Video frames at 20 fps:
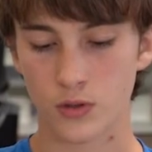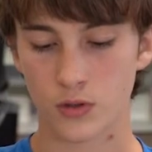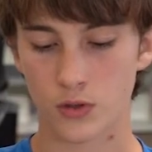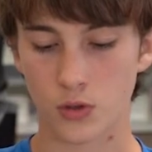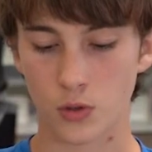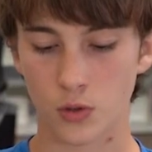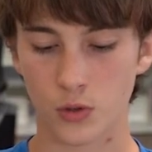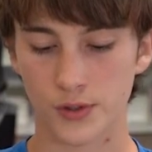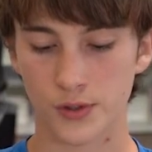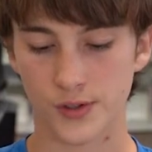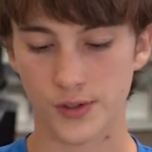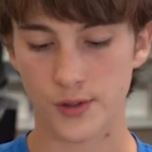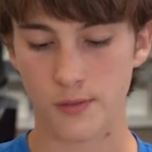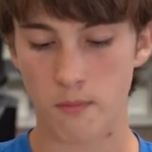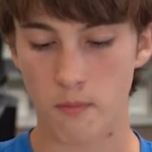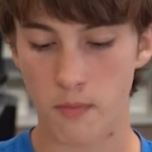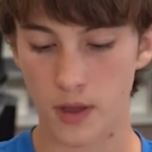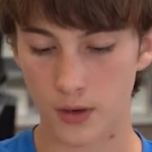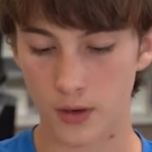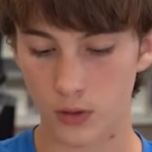towards the
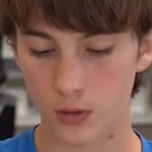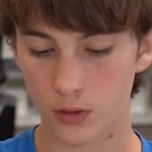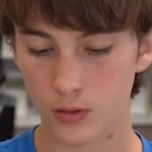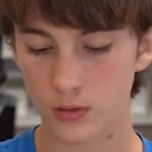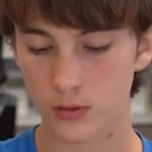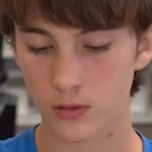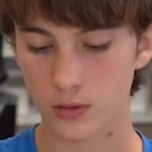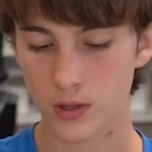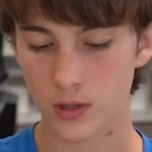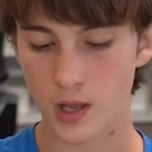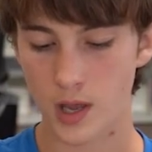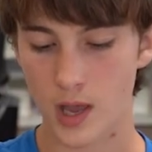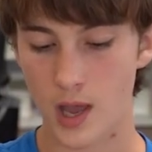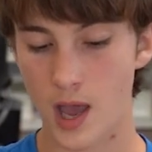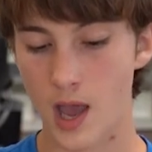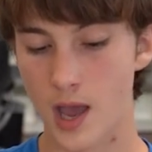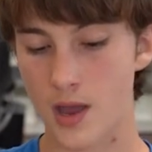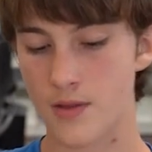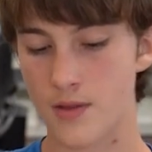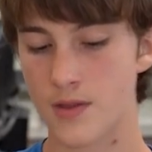middle
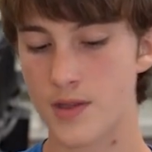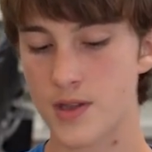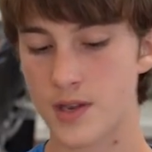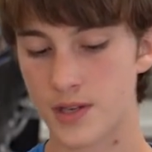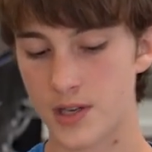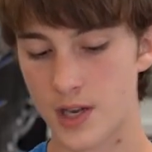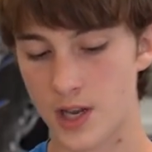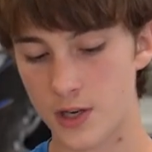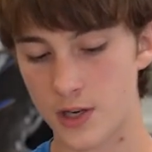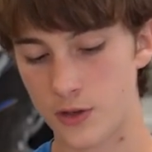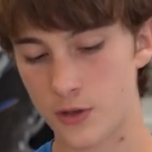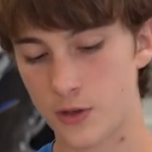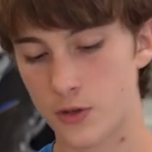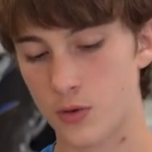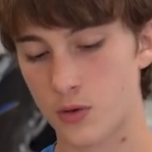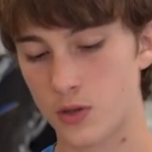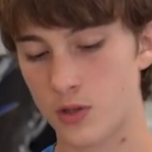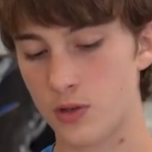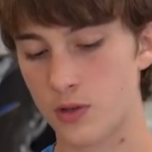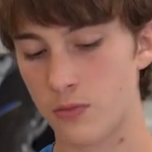and this edge
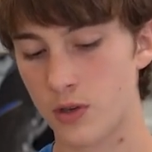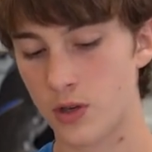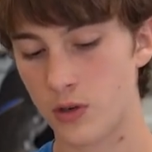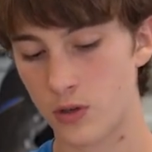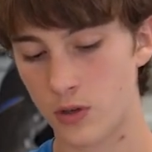towards the middle